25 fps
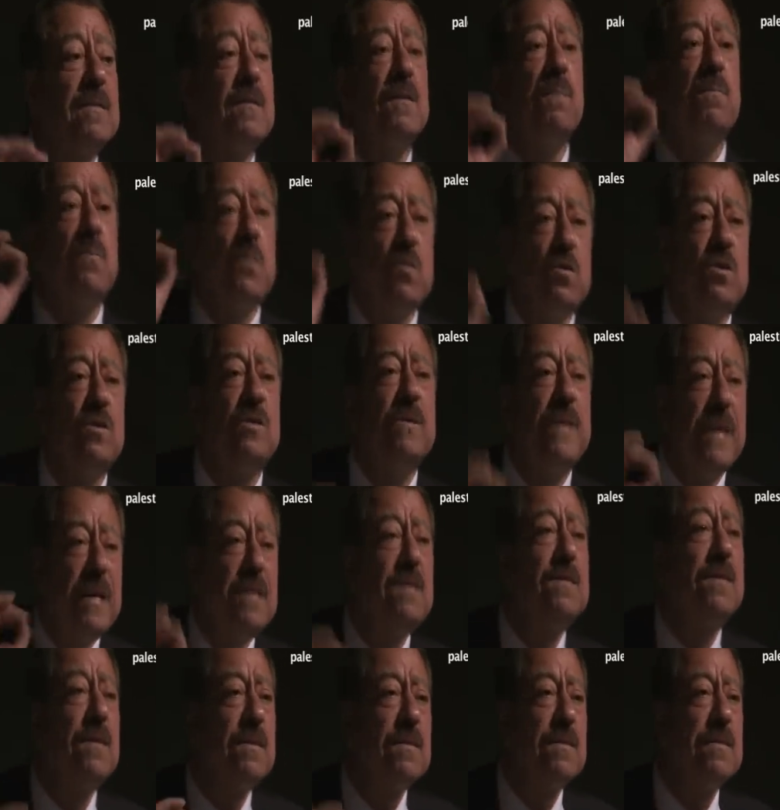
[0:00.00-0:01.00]
the most
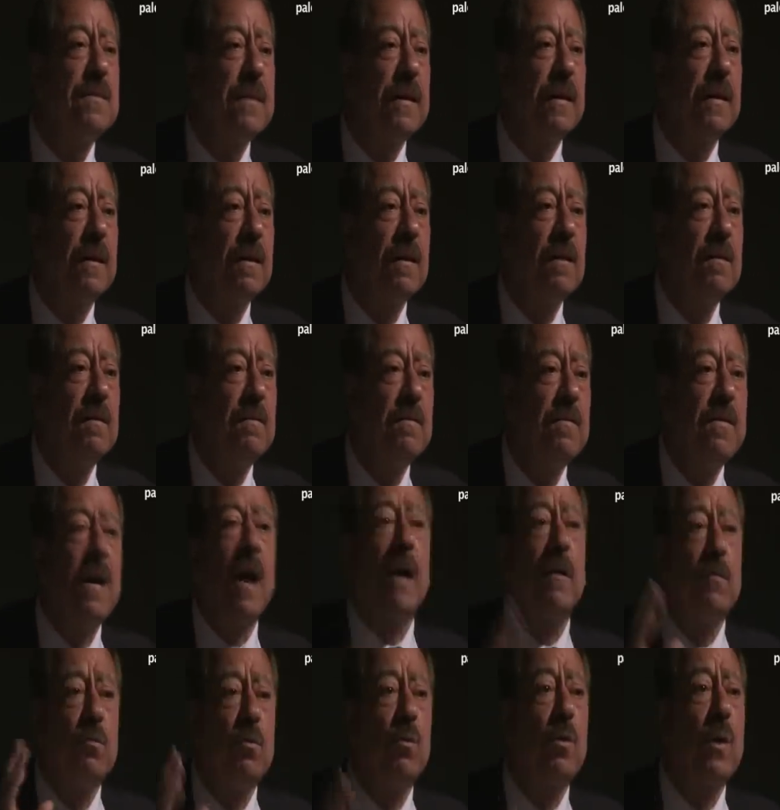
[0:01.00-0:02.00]
dangerous thing. They
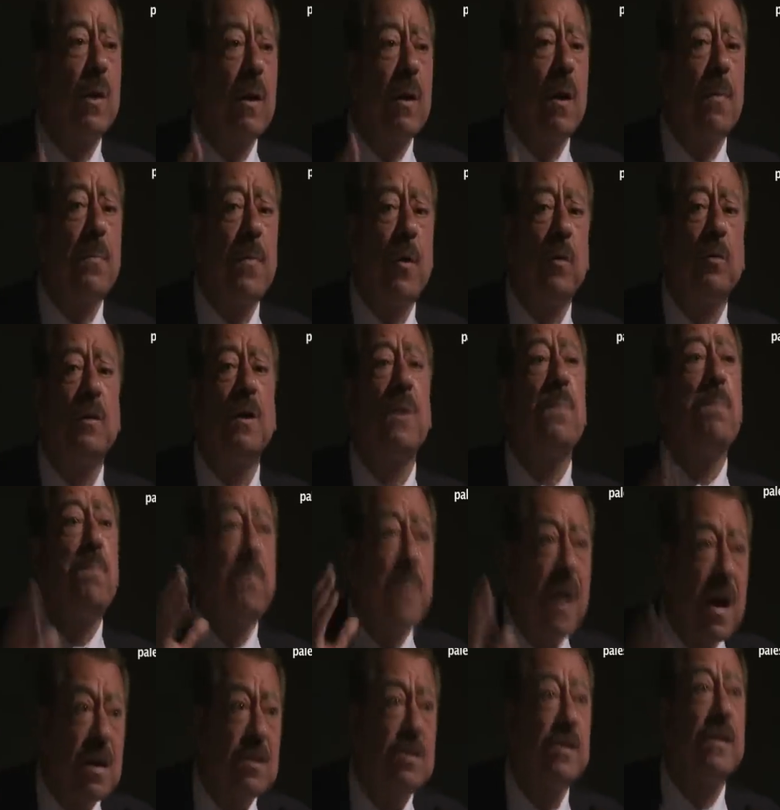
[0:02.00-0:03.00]
are talking about
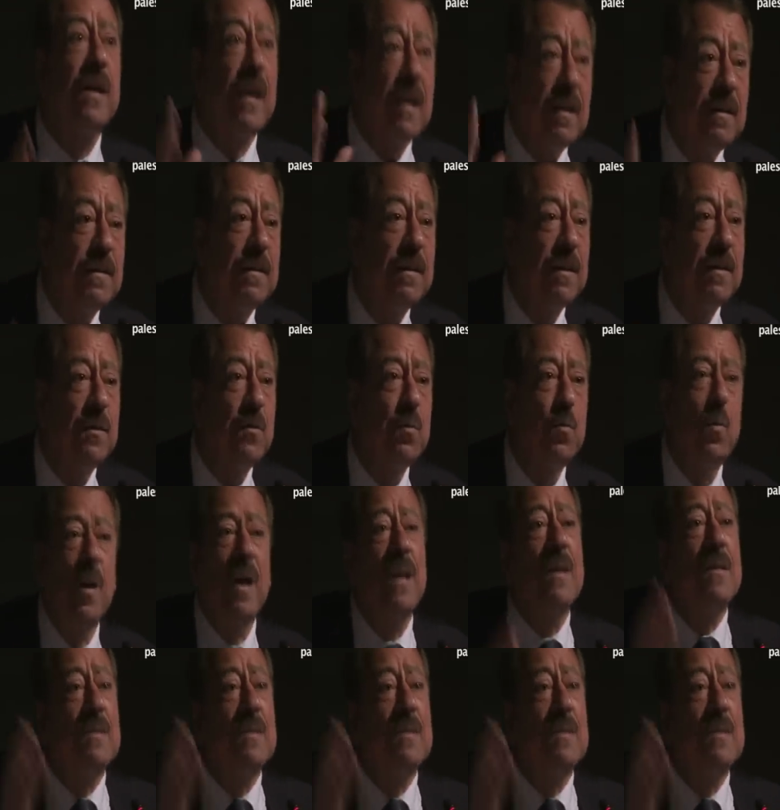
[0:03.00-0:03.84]
impartiality. Where